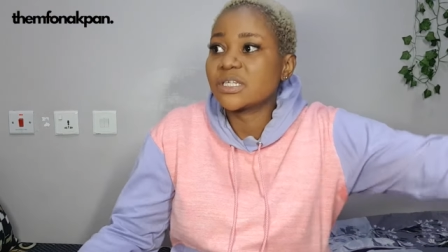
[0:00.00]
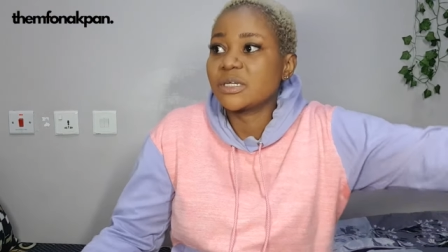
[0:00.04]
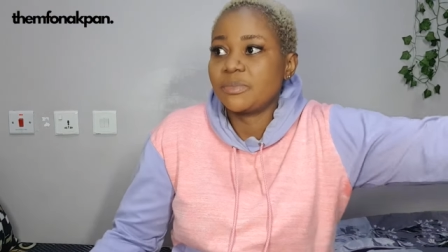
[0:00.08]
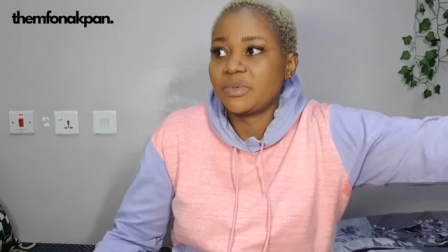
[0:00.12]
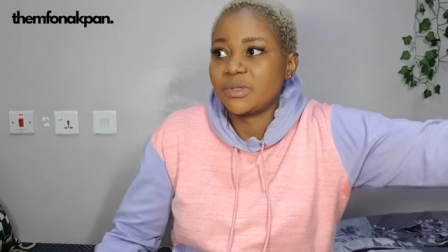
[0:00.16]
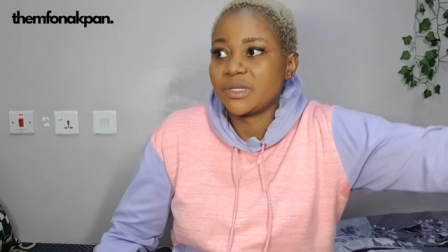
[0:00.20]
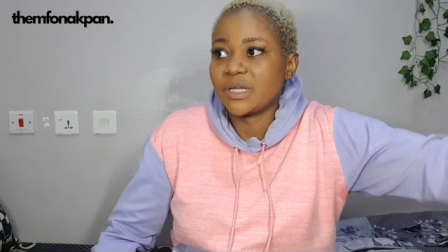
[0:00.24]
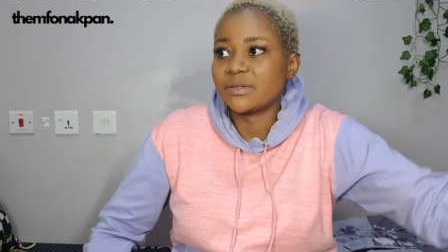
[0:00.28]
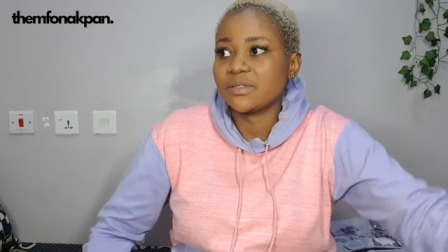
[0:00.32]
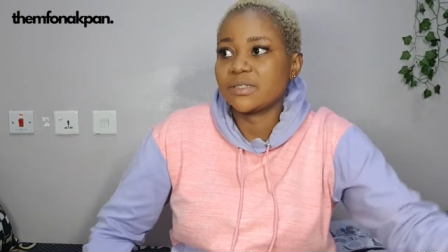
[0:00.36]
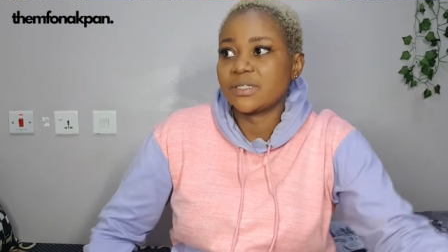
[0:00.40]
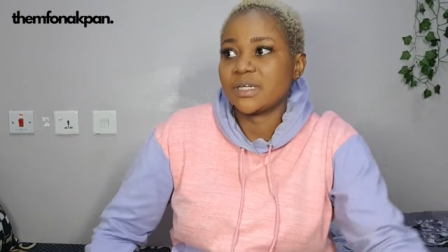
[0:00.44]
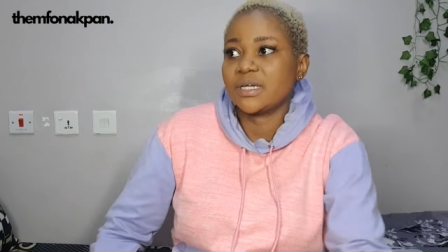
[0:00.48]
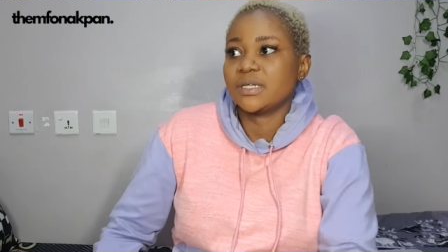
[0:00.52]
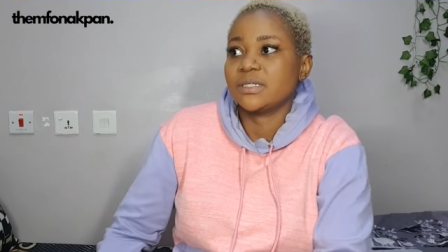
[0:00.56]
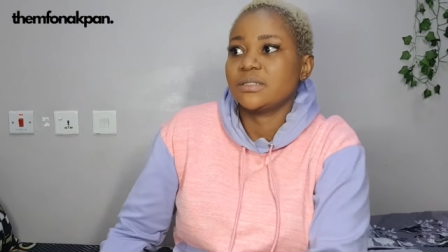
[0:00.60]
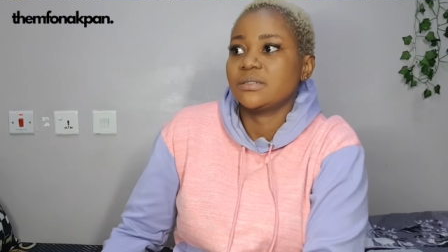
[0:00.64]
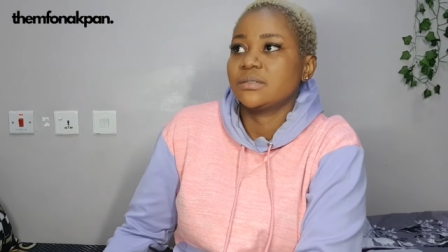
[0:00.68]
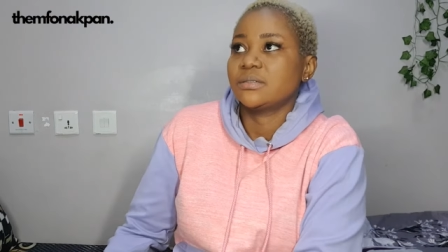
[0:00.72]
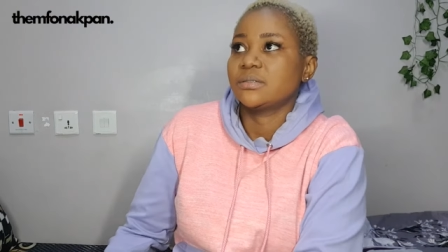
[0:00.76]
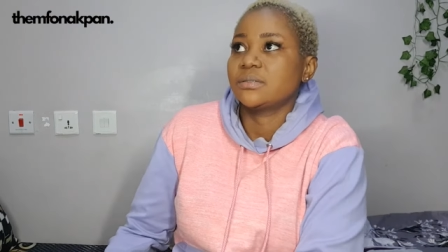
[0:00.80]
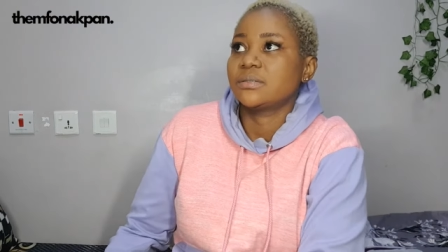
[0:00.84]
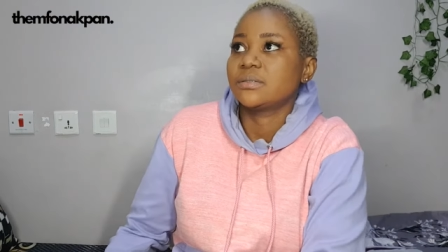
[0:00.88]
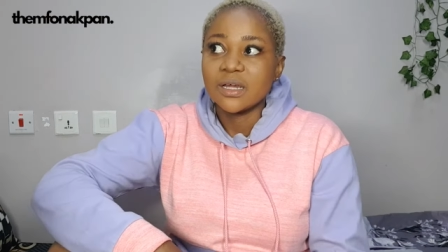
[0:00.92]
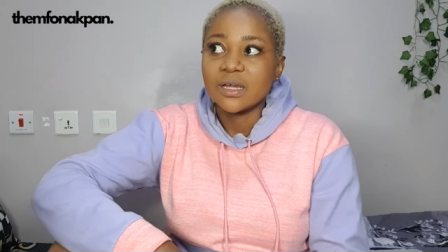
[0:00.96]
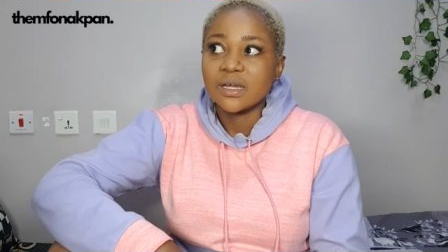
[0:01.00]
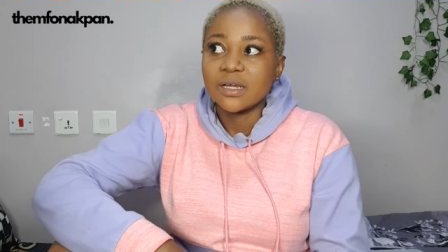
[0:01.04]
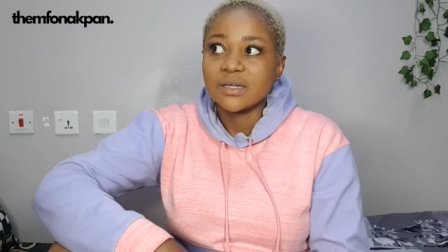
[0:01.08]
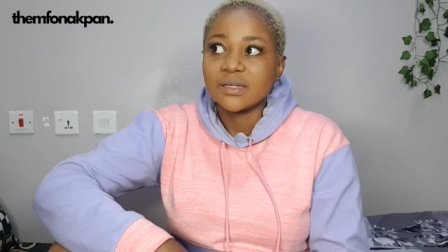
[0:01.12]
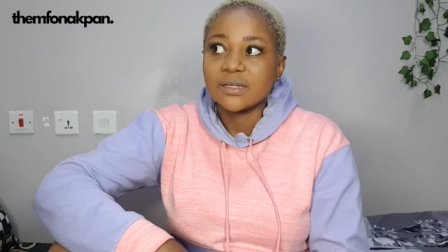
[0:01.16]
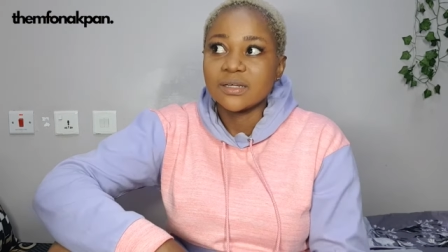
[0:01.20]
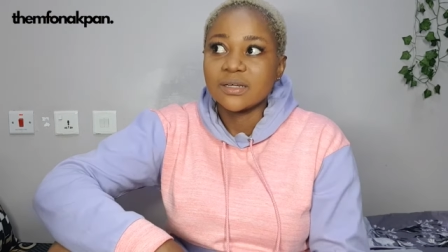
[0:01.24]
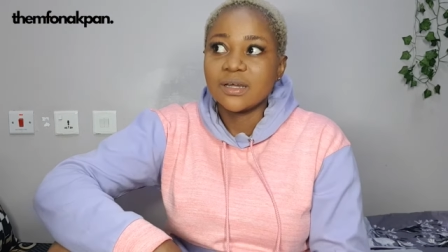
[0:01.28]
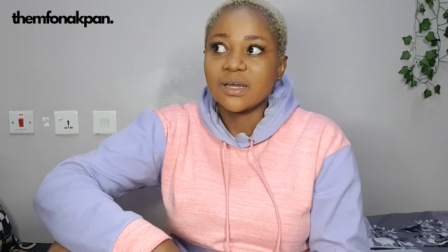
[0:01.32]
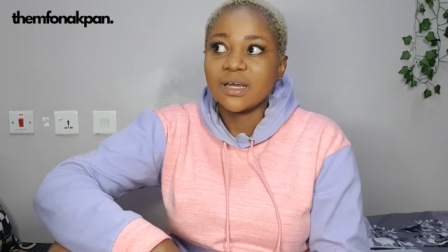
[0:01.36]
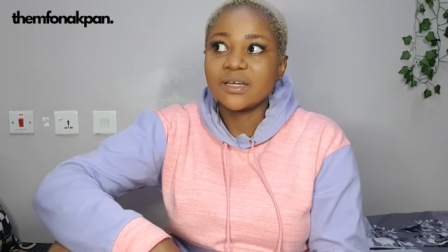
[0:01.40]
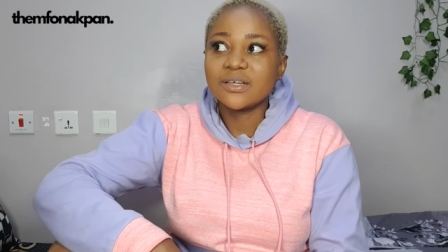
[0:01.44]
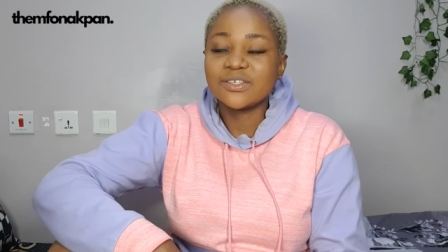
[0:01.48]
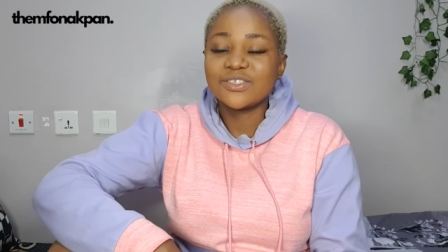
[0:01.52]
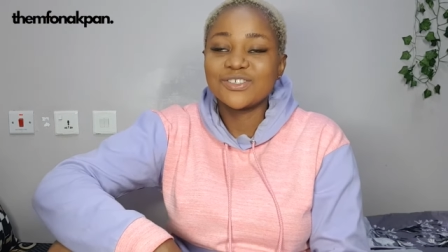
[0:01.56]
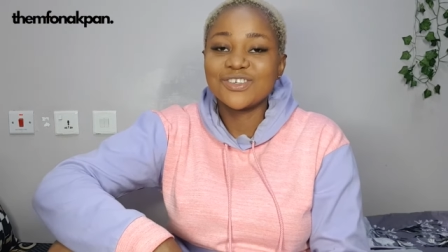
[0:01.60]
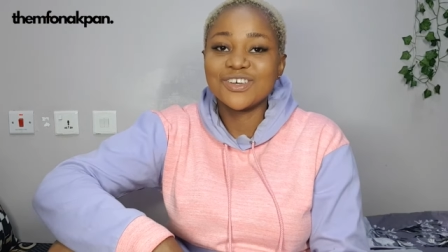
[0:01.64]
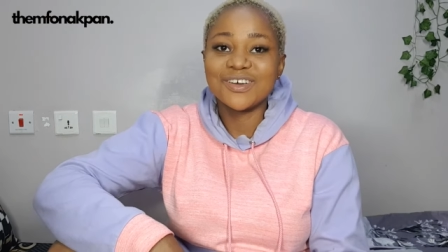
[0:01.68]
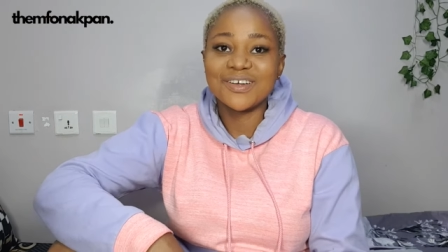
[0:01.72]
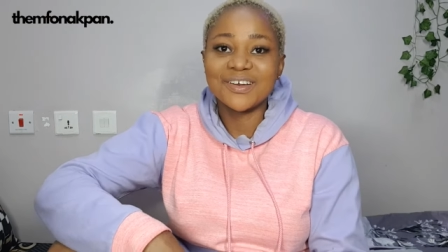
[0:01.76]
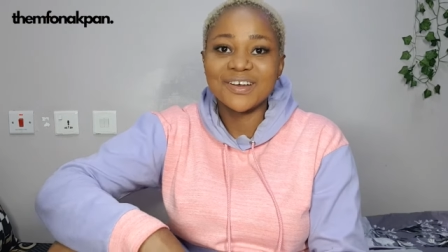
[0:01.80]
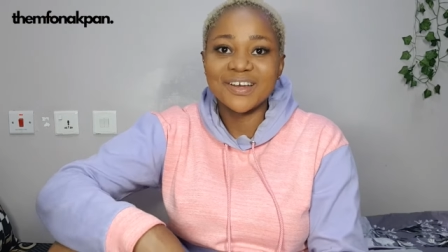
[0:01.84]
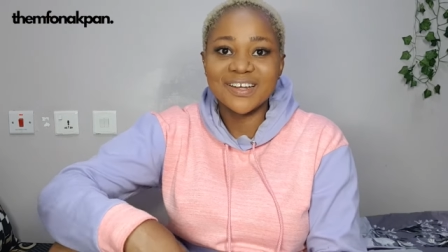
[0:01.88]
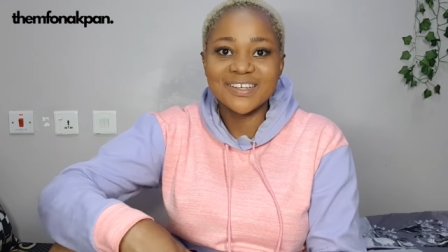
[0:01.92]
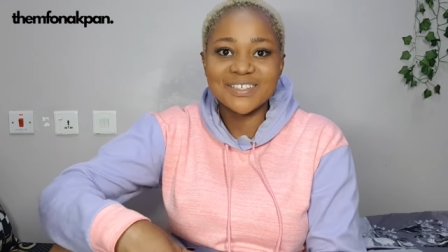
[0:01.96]
keep it outside.
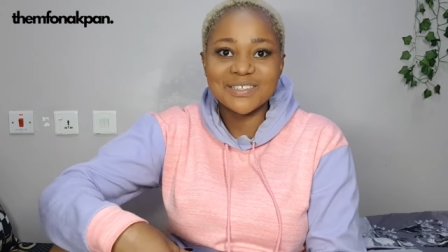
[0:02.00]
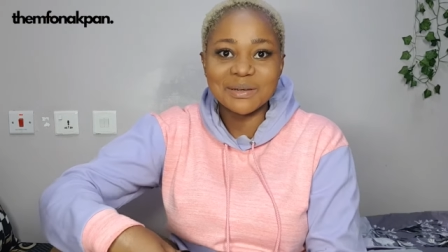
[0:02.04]
Sorry,